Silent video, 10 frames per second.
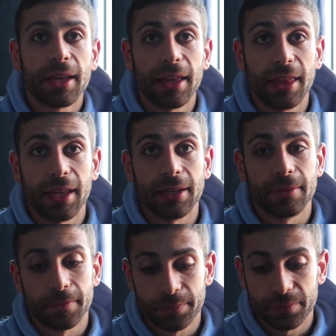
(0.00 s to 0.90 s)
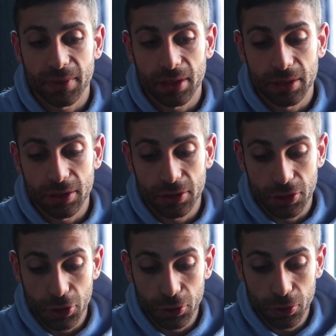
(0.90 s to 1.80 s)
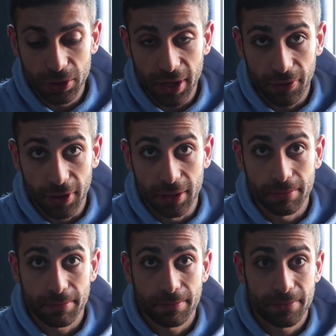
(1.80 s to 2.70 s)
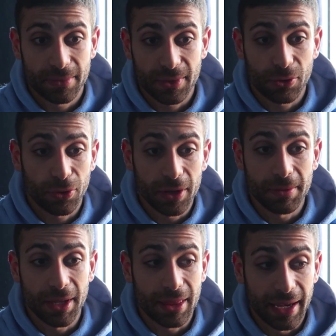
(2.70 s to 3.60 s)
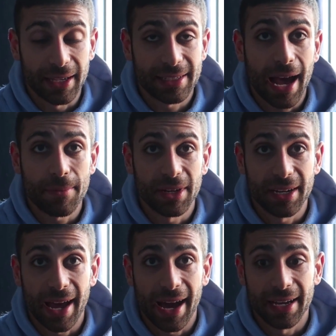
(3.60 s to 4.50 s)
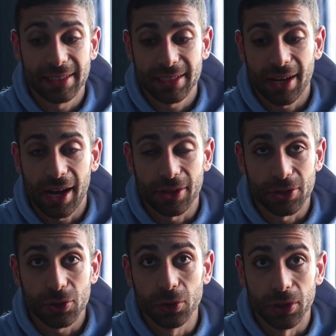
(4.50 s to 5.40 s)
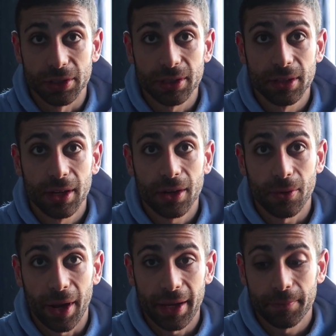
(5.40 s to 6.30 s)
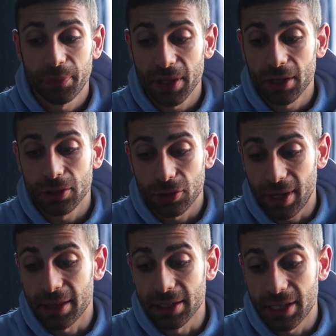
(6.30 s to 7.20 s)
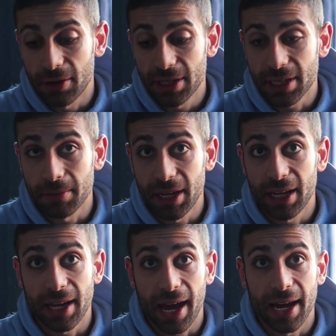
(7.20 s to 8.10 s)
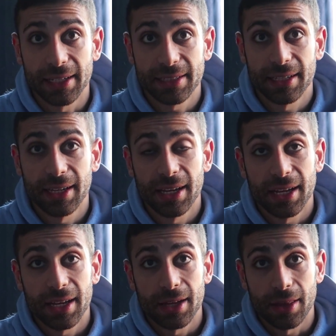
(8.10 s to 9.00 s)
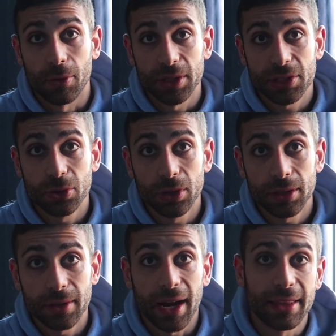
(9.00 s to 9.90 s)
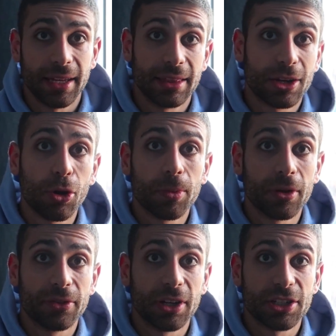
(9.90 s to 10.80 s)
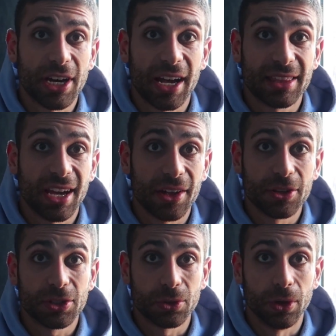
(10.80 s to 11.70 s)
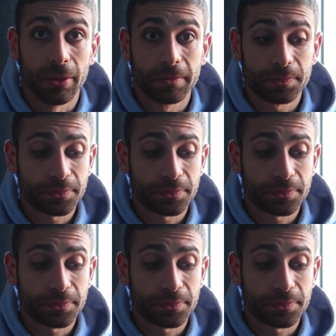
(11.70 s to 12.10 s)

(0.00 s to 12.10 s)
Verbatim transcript: And then two different creepy things happen at either schools, right? So we have the Siri summoning at the one school and then the GoPro footage at the other school.